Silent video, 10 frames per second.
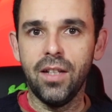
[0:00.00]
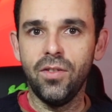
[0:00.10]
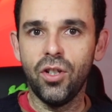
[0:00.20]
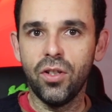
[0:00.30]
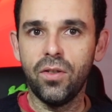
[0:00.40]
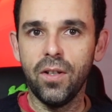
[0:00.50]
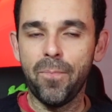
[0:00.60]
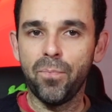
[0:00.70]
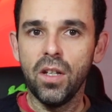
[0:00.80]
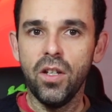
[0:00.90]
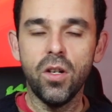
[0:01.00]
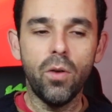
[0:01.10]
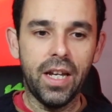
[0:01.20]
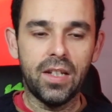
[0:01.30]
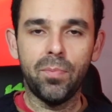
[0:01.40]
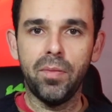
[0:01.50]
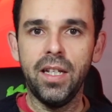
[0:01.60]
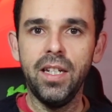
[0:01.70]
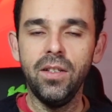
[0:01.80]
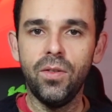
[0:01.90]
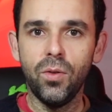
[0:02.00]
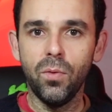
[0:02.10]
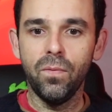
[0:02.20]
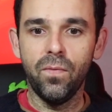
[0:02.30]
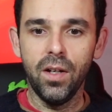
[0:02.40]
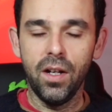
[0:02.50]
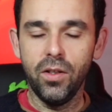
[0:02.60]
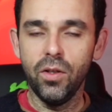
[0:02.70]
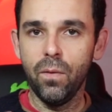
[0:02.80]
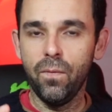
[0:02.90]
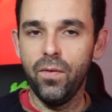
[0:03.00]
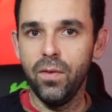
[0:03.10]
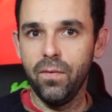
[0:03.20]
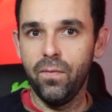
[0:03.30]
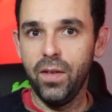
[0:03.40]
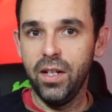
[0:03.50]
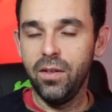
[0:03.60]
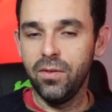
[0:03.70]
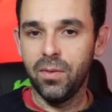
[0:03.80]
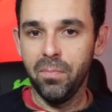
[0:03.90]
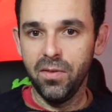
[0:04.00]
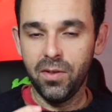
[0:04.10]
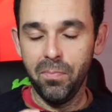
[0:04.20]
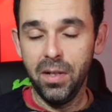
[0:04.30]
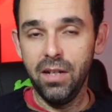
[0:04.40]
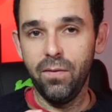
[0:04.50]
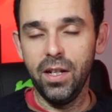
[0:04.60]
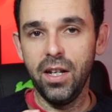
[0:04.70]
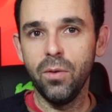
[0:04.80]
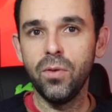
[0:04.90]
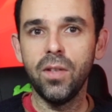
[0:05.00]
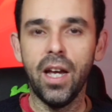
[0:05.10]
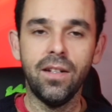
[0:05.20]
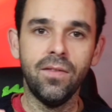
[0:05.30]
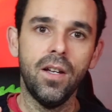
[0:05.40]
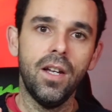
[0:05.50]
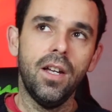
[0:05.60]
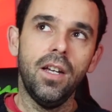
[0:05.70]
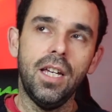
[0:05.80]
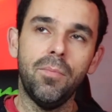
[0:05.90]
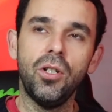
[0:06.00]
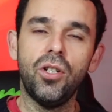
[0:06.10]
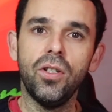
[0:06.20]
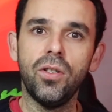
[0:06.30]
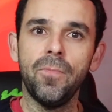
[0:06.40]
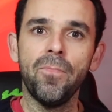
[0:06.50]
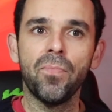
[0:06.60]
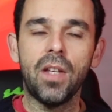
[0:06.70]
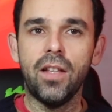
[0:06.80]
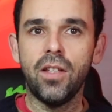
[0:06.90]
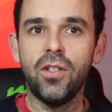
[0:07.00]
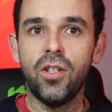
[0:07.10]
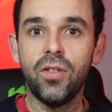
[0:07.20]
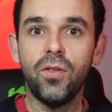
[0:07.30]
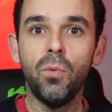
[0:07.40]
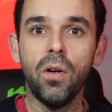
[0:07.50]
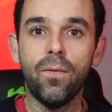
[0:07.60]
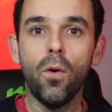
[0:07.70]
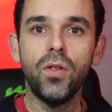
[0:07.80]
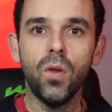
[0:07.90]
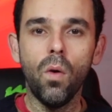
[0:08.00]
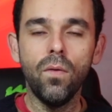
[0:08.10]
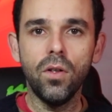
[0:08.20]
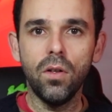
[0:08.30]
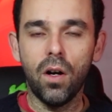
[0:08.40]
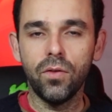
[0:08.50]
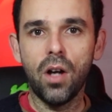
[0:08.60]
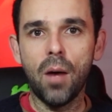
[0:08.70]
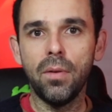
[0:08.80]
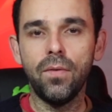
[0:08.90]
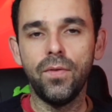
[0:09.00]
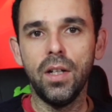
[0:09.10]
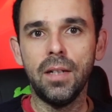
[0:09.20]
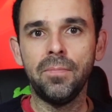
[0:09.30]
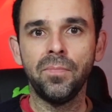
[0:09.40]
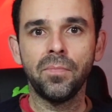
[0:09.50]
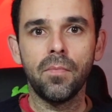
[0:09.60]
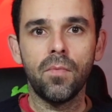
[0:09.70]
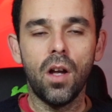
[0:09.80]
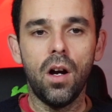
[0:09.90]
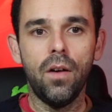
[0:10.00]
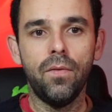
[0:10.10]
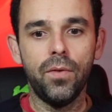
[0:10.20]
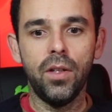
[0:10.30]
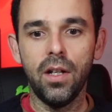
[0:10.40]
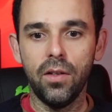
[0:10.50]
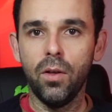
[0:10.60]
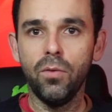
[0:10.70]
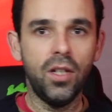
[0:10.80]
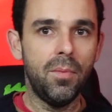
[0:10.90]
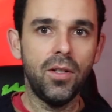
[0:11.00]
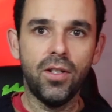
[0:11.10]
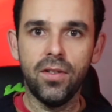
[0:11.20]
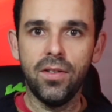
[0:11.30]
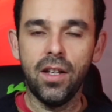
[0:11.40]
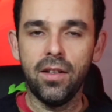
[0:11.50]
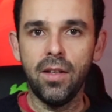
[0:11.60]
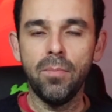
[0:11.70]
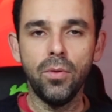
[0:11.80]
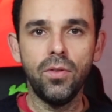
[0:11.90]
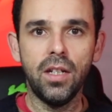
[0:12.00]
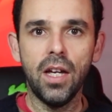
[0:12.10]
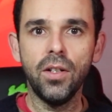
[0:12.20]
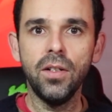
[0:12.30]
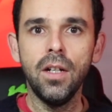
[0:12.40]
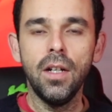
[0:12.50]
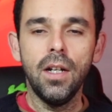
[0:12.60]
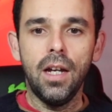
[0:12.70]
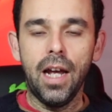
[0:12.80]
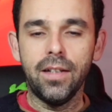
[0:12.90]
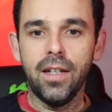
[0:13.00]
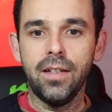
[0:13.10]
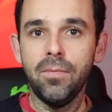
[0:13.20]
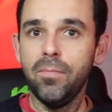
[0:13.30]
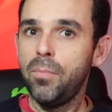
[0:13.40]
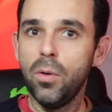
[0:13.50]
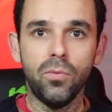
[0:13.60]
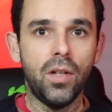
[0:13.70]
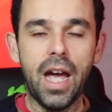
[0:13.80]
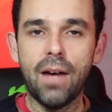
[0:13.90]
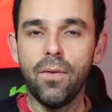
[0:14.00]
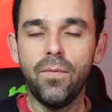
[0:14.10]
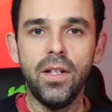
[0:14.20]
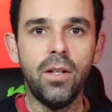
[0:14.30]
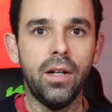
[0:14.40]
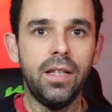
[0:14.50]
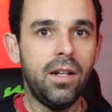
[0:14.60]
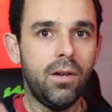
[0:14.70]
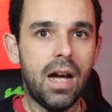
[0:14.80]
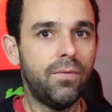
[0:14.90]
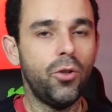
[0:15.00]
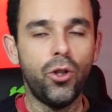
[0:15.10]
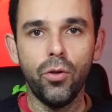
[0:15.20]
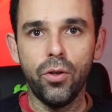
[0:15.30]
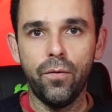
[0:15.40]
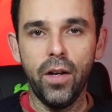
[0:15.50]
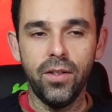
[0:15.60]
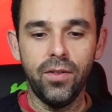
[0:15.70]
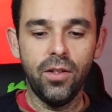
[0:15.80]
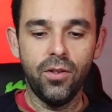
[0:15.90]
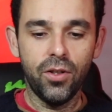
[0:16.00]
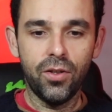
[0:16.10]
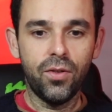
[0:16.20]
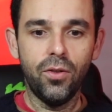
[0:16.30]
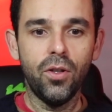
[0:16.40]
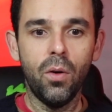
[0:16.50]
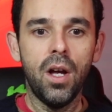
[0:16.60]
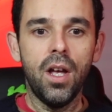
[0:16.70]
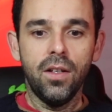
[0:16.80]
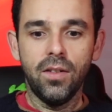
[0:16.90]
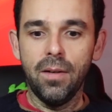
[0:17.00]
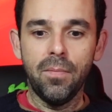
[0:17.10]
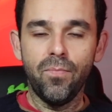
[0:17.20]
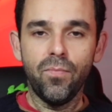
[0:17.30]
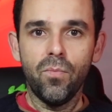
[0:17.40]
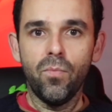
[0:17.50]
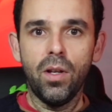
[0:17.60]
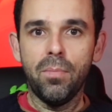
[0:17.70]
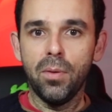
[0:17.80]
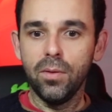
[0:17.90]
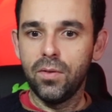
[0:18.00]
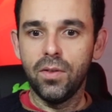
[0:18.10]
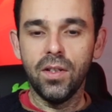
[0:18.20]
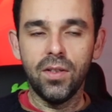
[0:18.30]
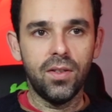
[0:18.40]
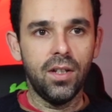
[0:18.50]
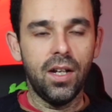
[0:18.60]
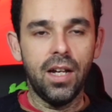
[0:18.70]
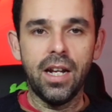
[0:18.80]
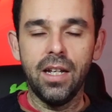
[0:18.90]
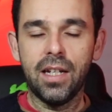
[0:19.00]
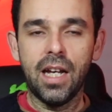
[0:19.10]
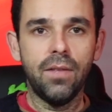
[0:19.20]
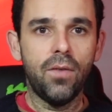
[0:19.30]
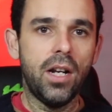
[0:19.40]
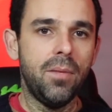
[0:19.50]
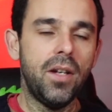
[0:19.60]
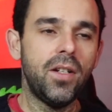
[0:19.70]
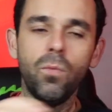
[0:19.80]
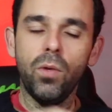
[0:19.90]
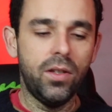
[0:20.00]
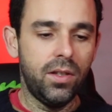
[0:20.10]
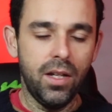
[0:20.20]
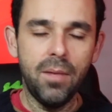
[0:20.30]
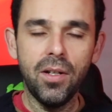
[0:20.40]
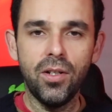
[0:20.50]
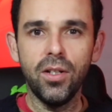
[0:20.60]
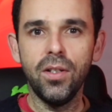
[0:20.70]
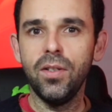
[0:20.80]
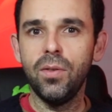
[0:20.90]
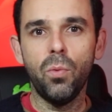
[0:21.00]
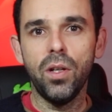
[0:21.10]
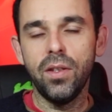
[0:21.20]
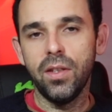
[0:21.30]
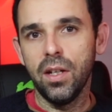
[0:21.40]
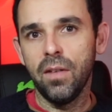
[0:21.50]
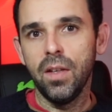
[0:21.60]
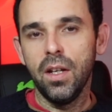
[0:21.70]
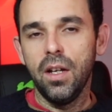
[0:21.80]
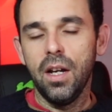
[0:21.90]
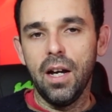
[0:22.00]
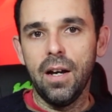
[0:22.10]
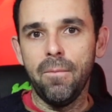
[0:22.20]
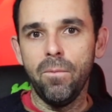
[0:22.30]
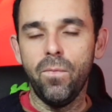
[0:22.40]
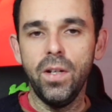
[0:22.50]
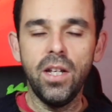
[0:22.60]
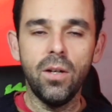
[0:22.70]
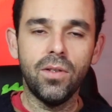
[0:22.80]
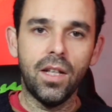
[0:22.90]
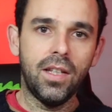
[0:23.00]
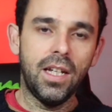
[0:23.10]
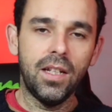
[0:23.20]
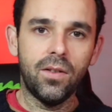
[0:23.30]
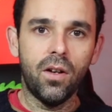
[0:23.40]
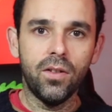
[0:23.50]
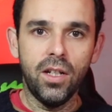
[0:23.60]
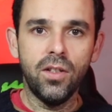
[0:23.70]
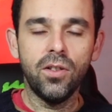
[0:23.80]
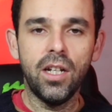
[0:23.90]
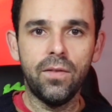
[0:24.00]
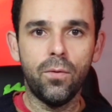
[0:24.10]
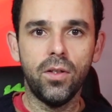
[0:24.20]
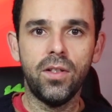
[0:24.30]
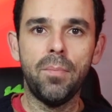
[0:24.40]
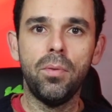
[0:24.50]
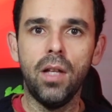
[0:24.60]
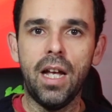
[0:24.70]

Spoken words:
and just, explaining through, videos, mini videos and images, and they just do a voiceover on top of those images that they put together, and then boom, they have a video, and they don't have to show their face. They just, they build this kind of animation with images, with videos that they get on the internet, for example,